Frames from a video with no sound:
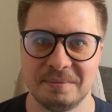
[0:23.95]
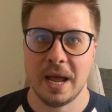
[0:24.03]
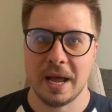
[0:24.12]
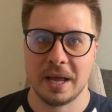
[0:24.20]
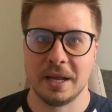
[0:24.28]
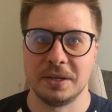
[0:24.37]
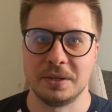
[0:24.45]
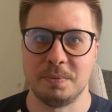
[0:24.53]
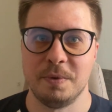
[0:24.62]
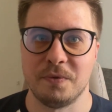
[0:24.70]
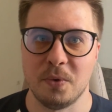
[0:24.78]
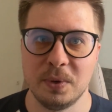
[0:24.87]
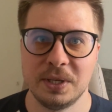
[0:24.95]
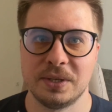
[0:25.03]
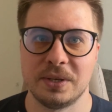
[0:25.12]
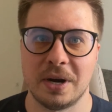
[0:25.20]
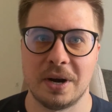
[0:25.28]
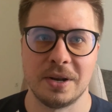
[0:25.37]
And before we
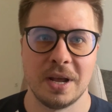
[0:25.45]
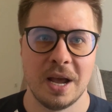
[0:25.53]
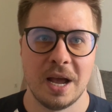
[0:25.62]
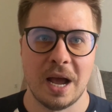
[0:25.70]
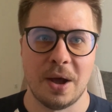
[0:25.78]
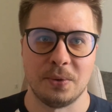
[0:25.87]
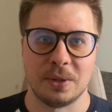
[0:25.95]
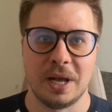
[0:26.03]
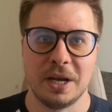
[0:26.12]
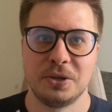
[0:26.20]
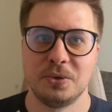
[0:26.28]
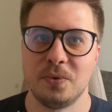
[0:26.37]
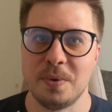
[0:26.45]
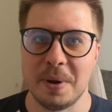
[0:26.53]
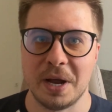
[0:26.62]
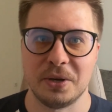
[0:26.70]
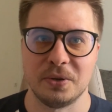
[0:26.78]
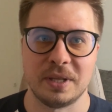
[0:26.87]
start, I would like to
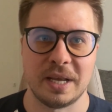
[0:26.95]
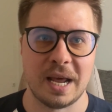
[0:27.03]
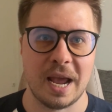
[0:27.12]
remind you that I